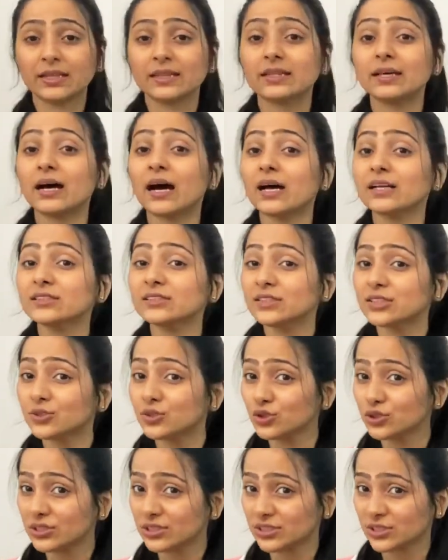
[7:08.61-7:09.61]
The answer
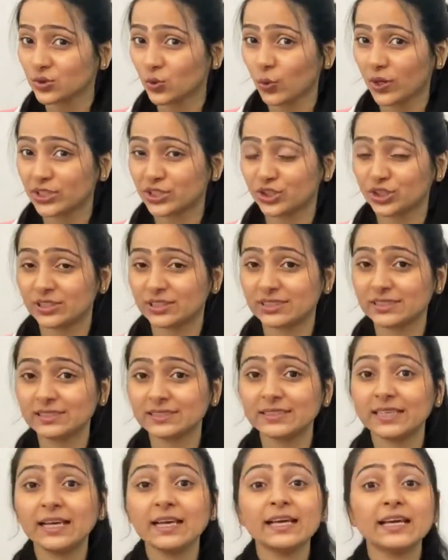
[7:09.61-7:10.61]
to this question
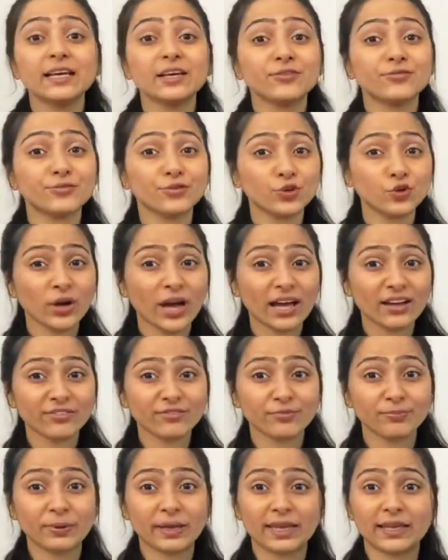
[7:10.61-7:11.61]
is, if you
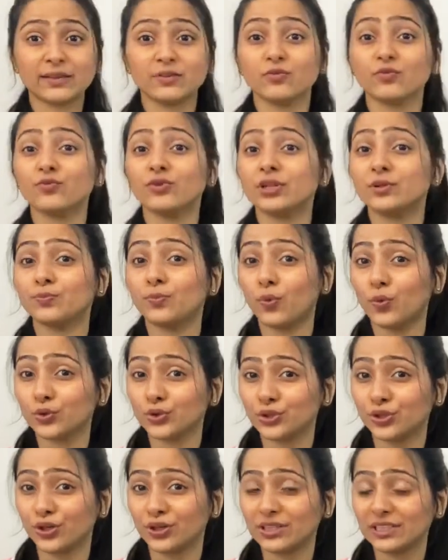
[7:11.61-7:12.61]
have pain with
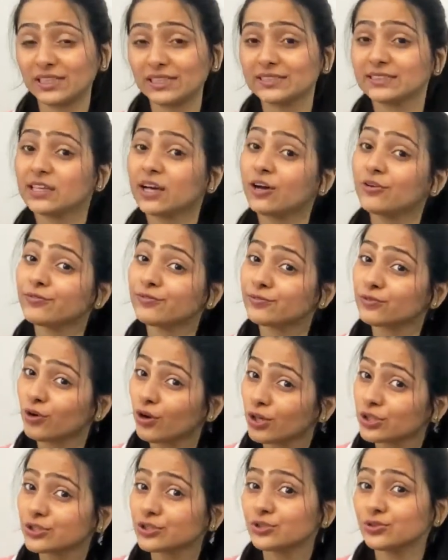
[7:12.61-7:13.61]
both your knees, of
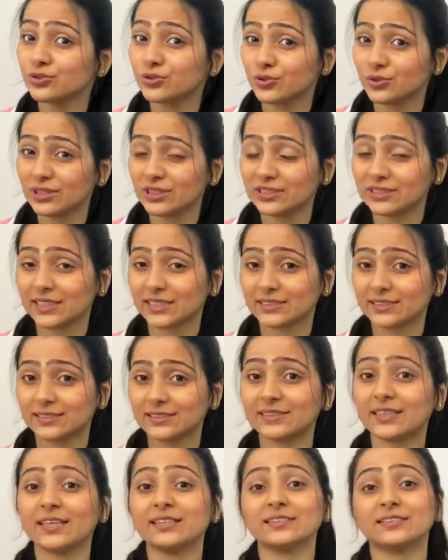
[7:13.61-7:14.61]
course you do these
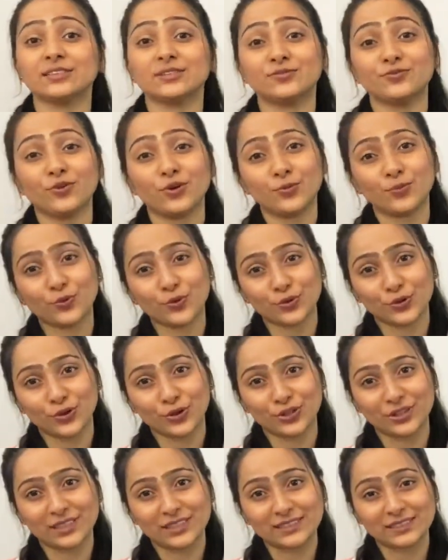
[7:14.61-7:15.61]
exercises for both
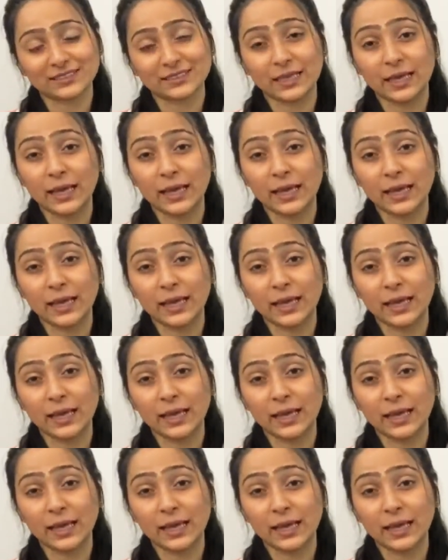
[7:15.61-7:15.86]
your knees.